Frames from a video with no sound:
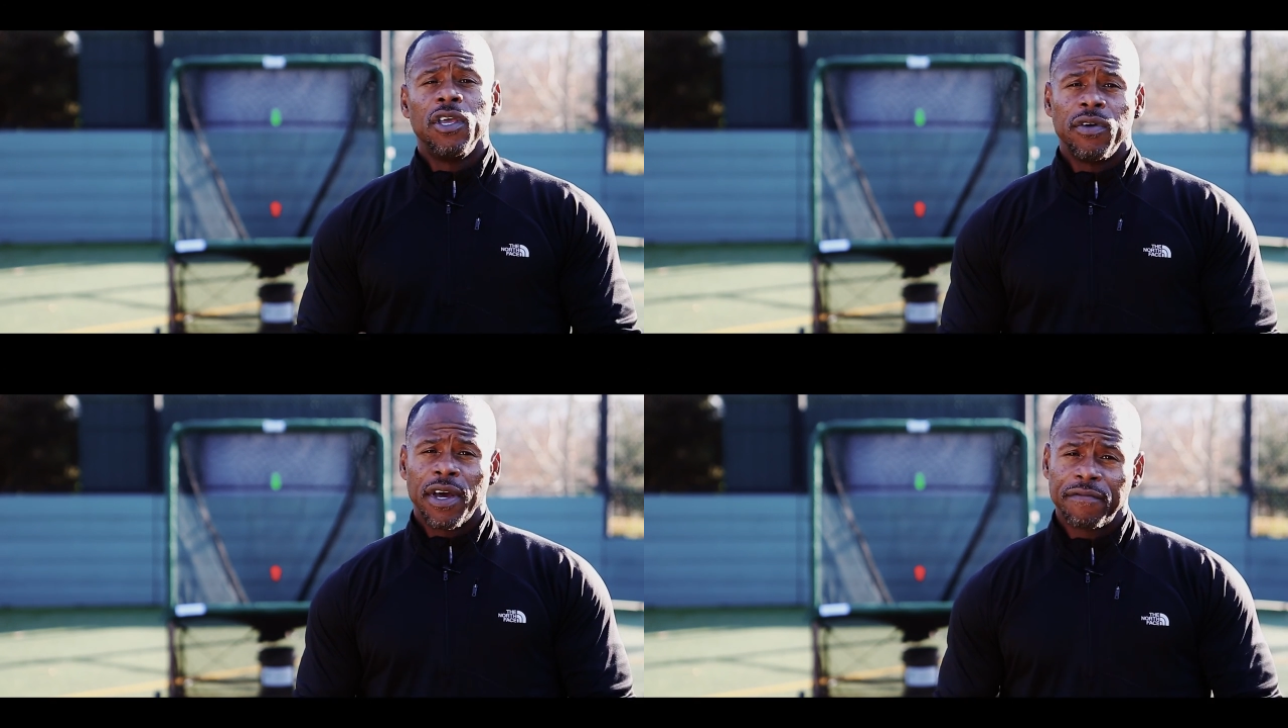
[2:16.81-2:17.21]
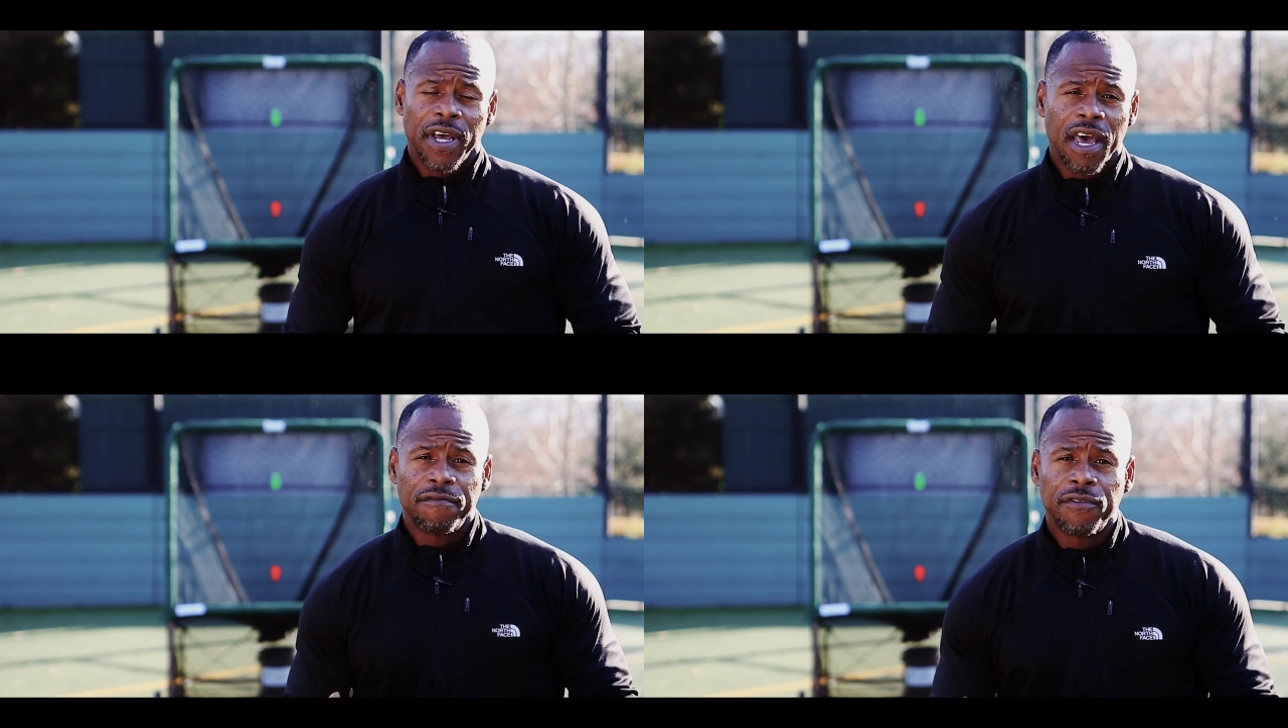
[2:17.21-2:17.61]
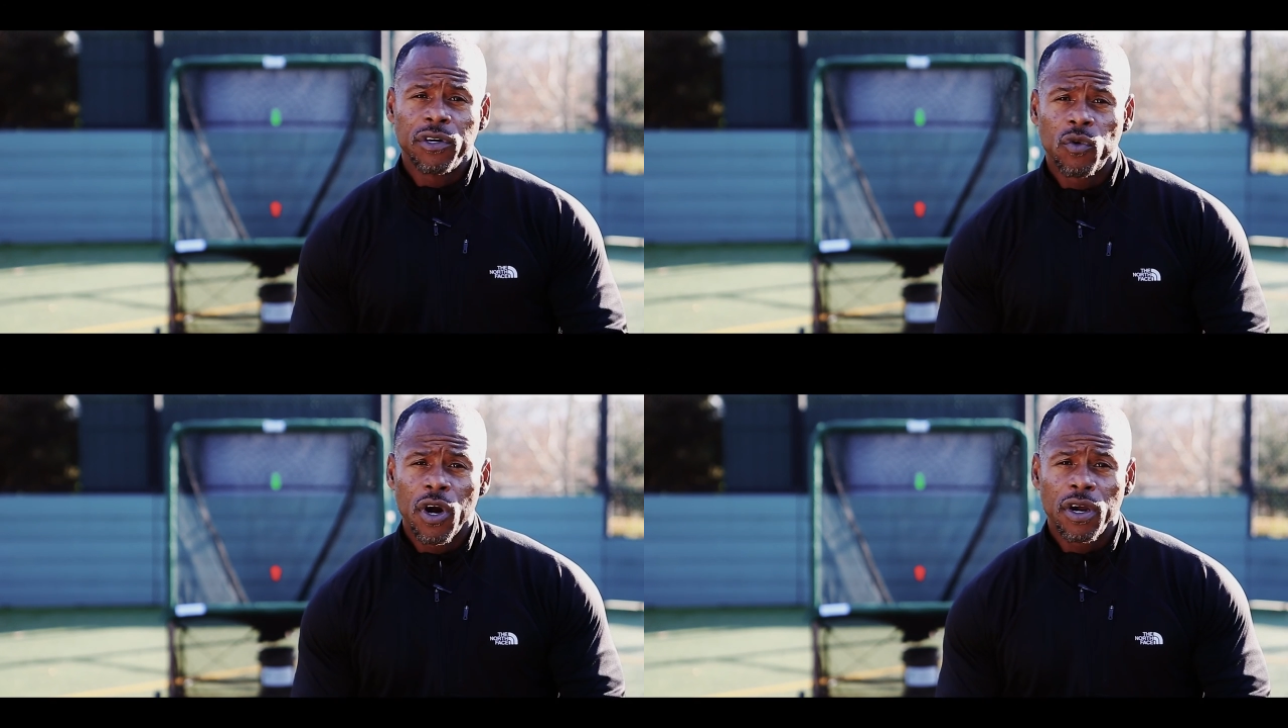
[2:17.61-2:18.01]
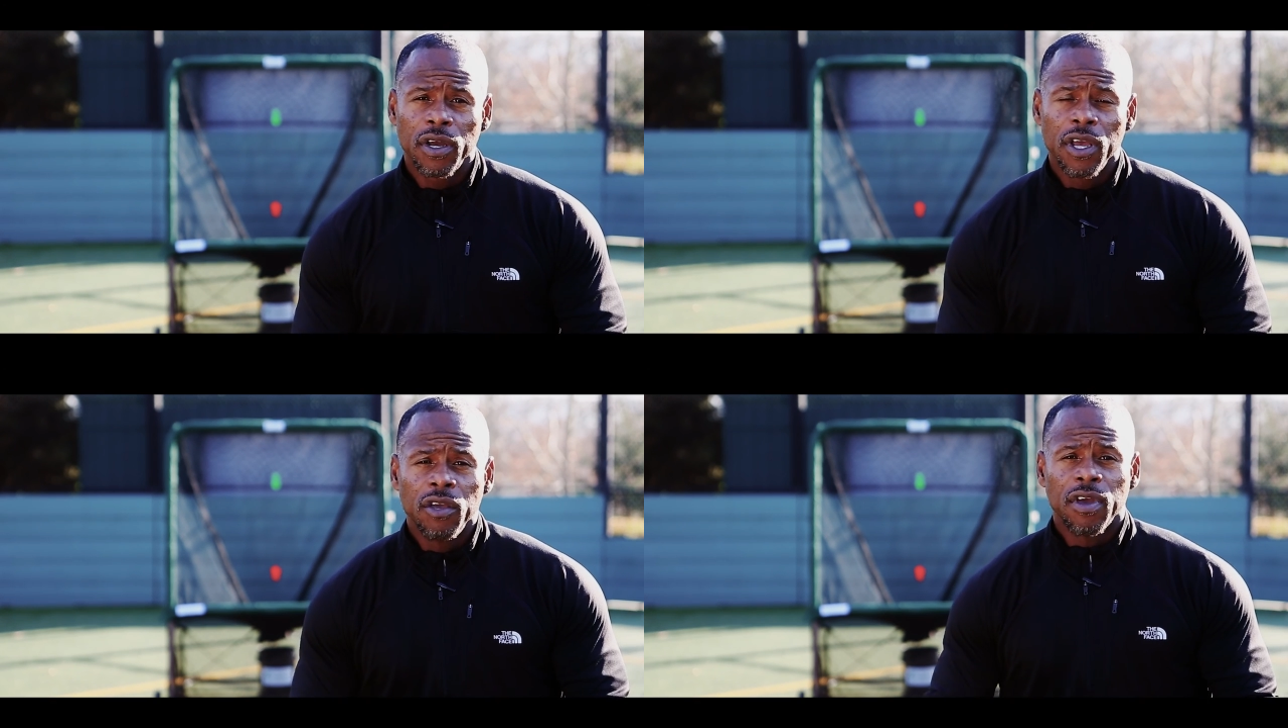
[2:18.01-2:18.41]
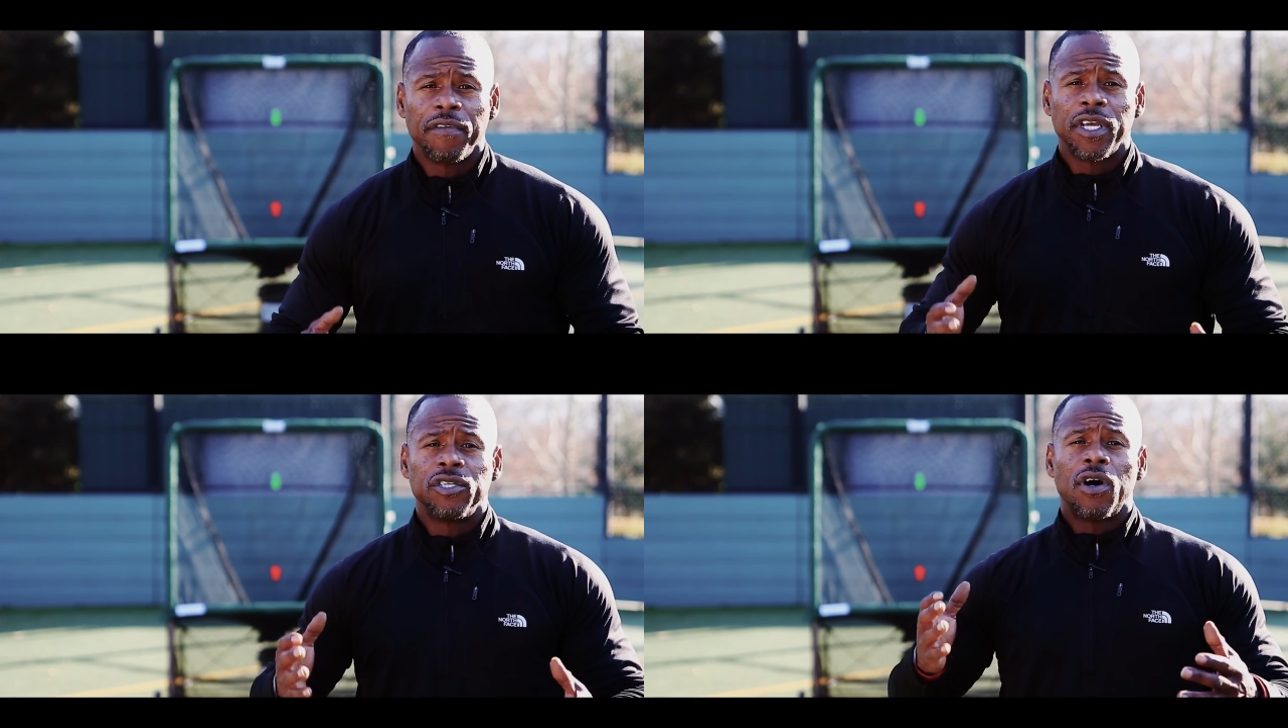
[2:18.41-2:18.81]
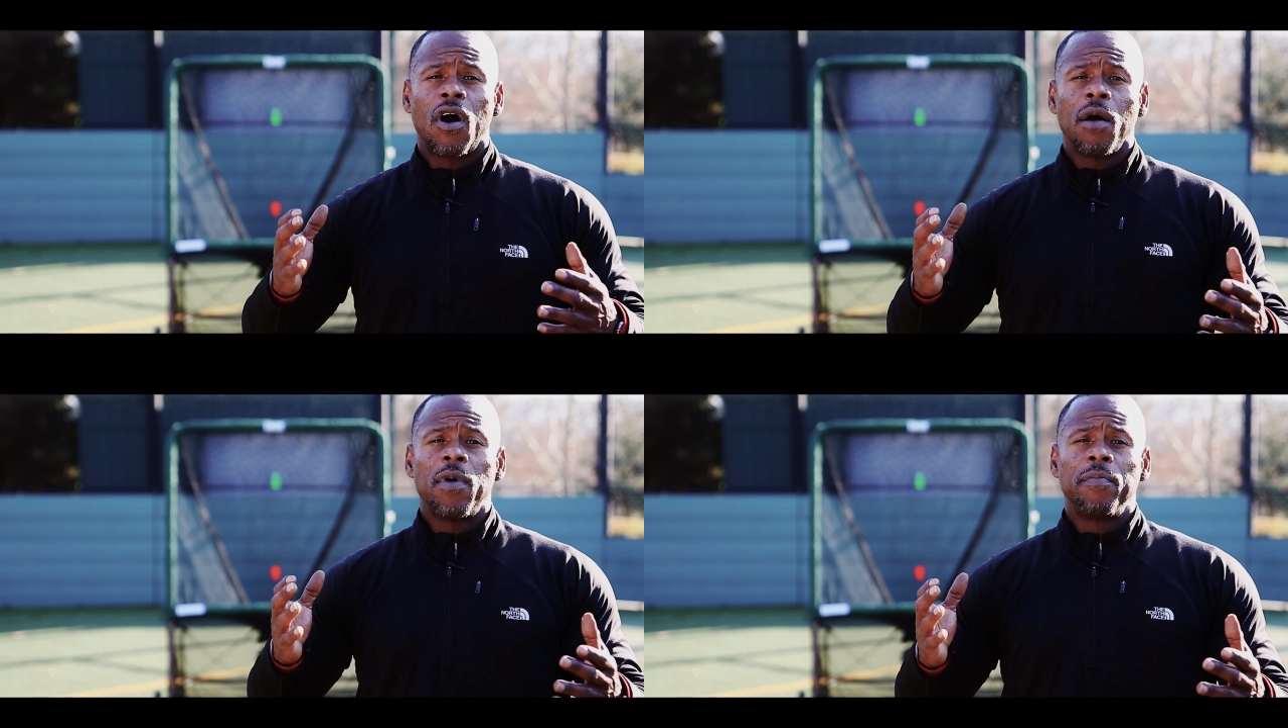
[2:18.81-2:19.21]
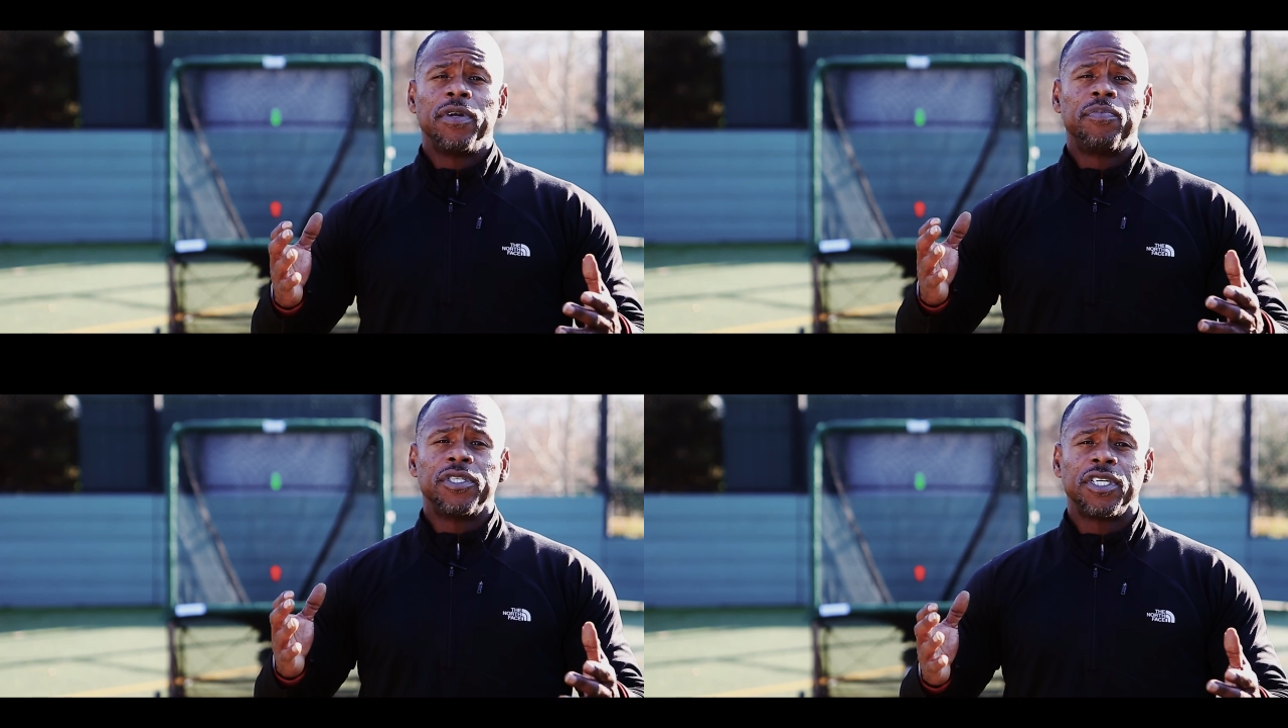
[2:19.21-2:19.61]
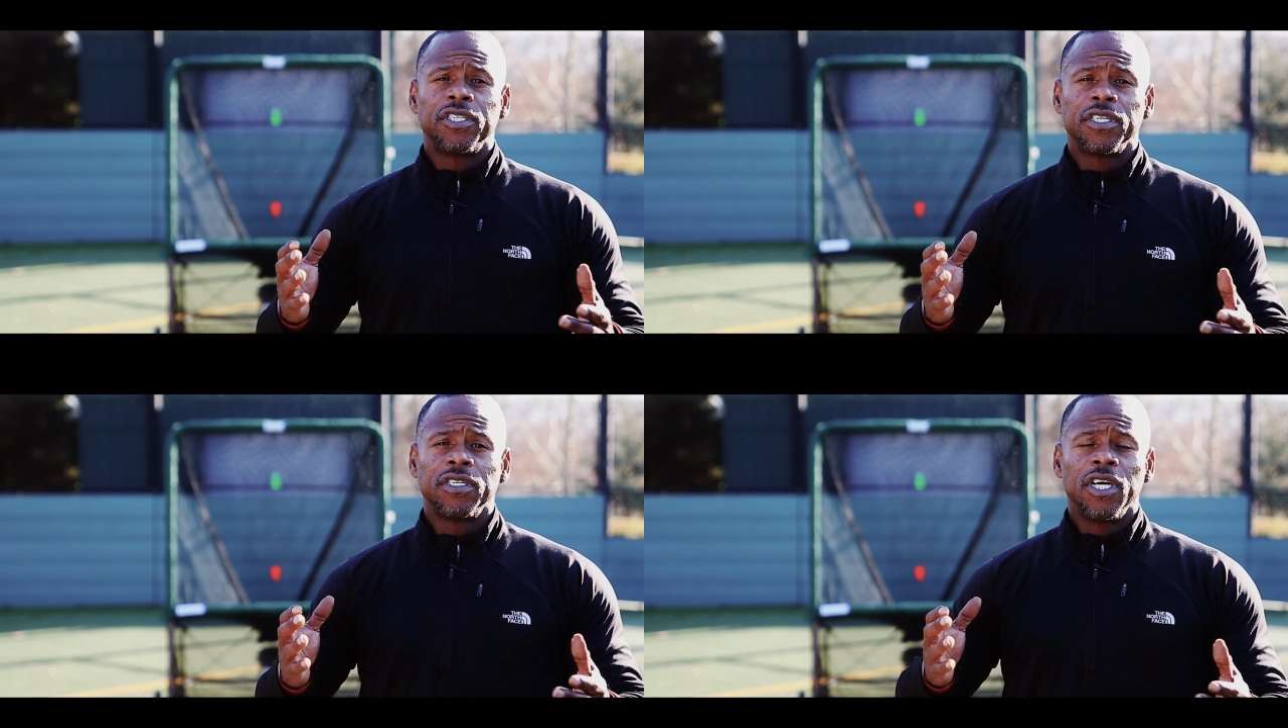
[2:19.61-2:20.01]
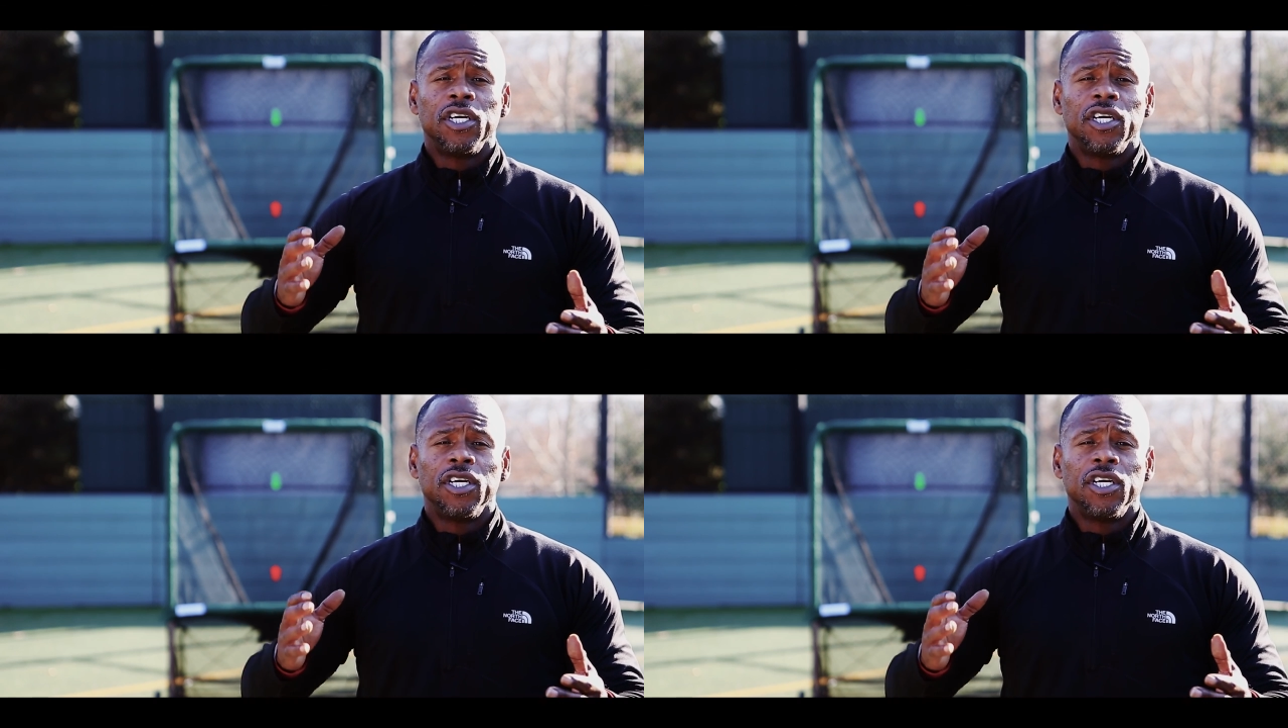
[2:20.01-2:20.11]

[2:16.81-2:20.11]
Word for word: You have to have footwork, you have to get your arm up in position,